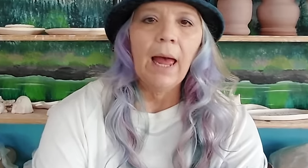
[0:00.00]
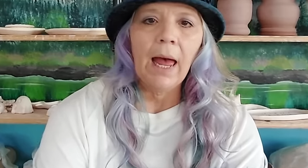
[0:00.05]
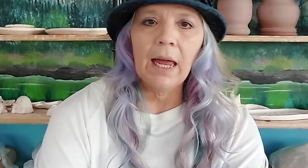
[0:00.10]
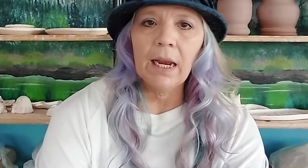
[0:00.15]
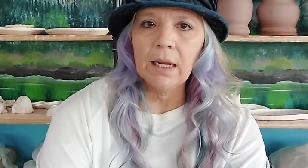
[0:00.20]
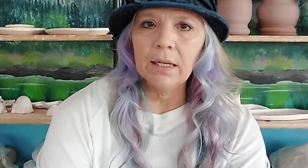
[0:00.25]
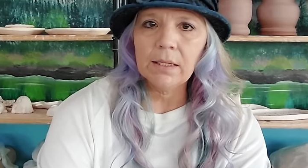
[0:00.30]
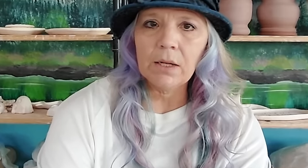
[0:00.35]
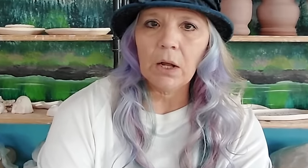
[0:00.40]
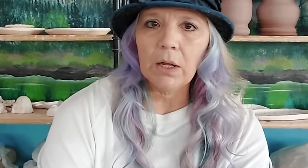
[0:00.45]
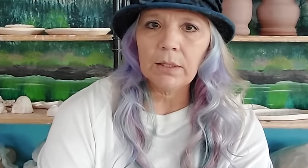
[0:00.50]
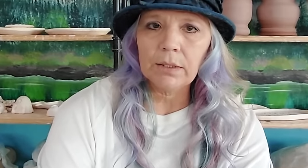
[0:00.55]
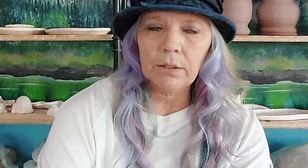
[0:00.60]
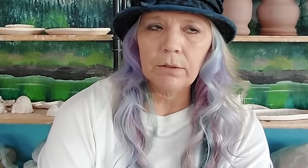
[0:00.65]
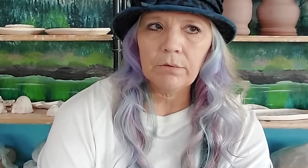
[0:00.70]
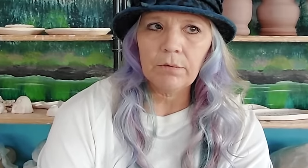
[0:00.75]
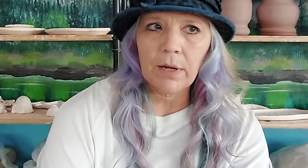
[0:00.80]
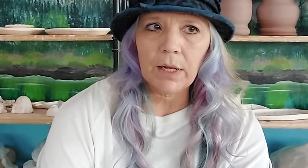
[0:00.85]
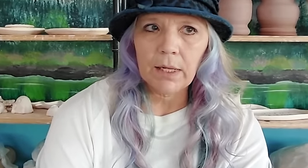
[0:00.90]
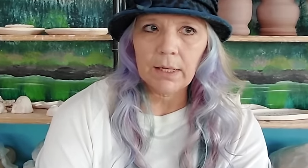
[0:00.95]
and it
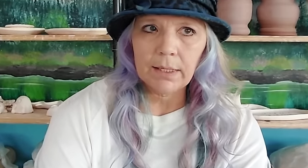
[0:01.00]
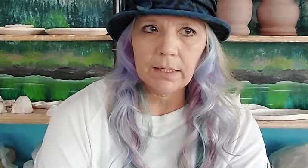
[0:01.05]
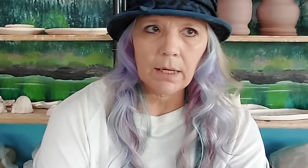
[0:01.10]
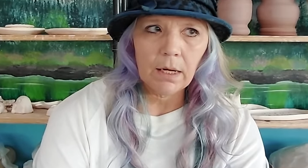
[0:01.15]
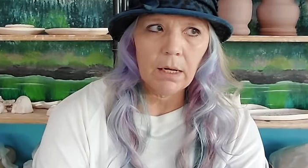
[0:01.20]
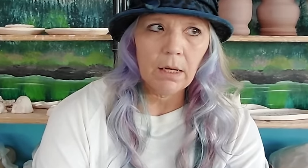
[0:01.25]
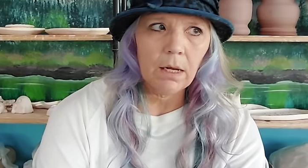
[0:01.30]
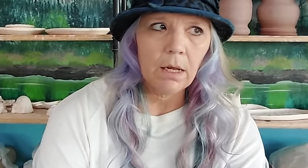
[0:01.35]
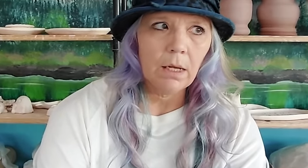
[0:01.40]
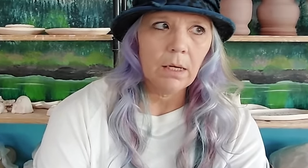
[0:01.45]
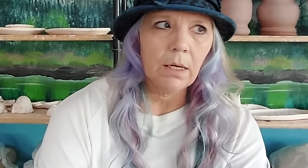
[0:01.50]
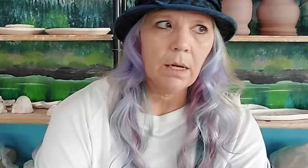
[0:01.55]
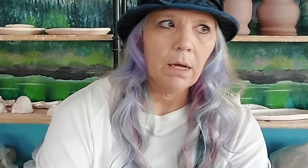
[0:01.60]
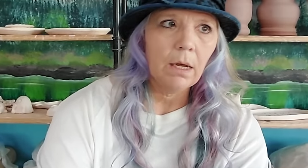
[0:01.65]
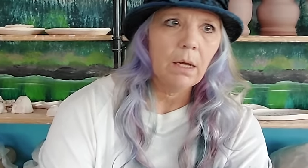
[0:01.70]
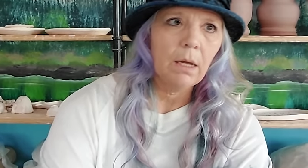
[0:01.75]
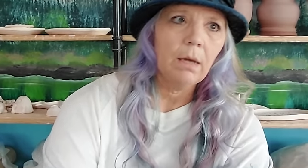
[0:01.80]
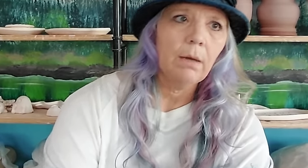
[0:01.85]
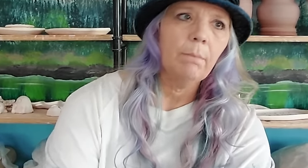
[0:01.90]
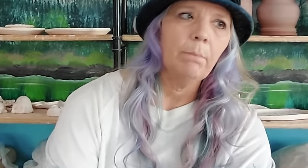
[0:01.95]
also falls on
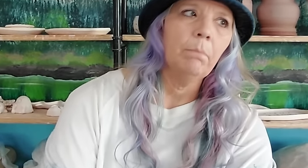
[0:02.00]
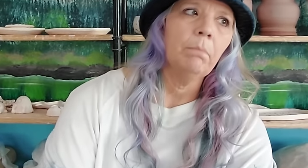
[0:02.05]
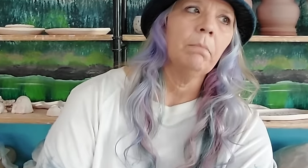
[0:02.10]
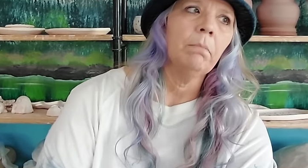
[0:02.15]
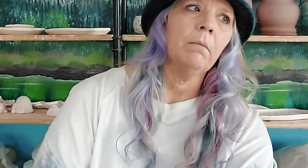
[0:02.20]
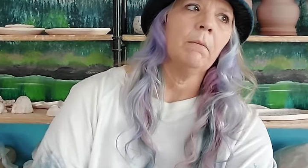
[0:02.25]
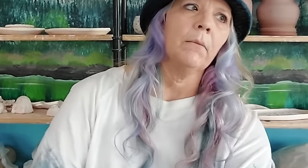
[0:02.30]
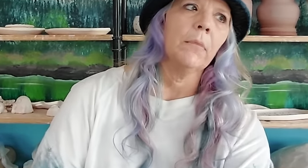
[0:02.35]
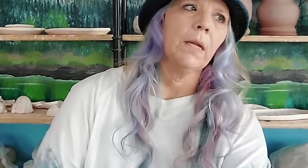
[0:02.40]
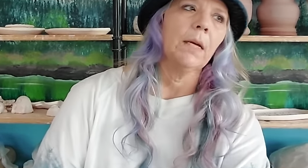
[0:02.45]
um,